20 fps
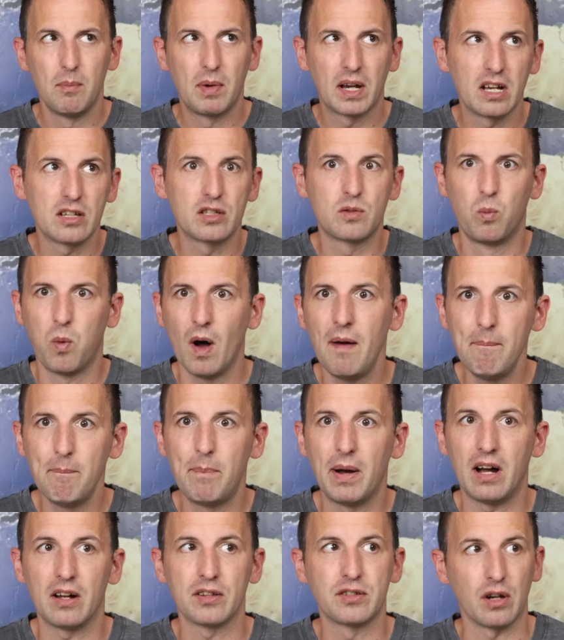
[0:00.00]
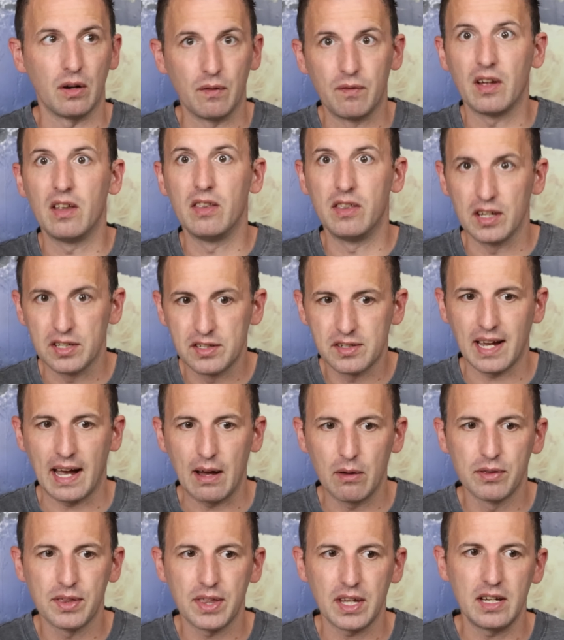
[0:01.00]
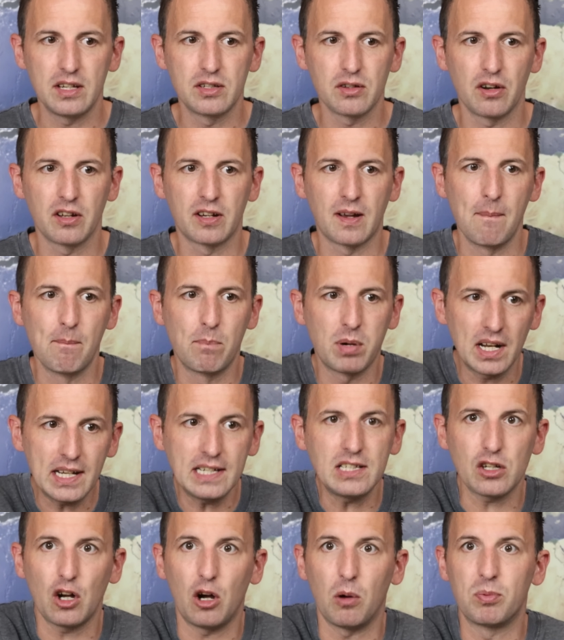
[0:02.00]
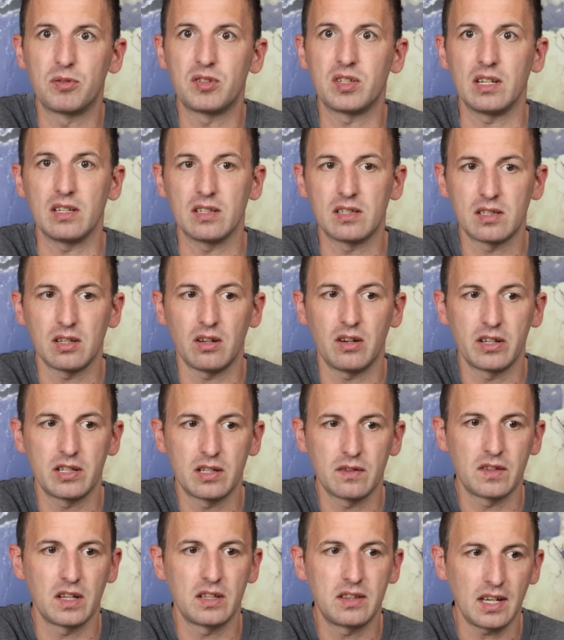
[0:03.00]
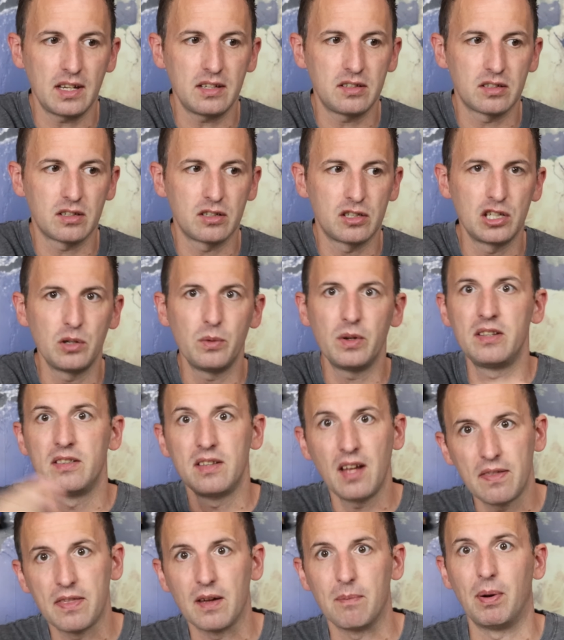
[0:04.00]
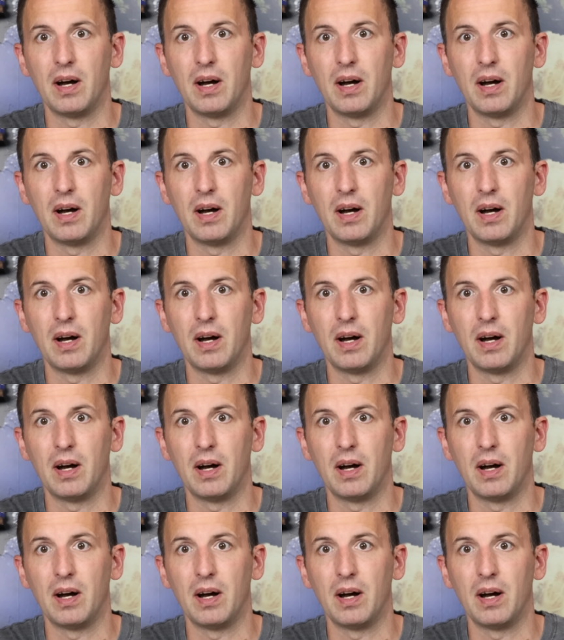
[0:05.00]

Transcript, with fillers: because one part of the south is on a complete opposite side of the disk to another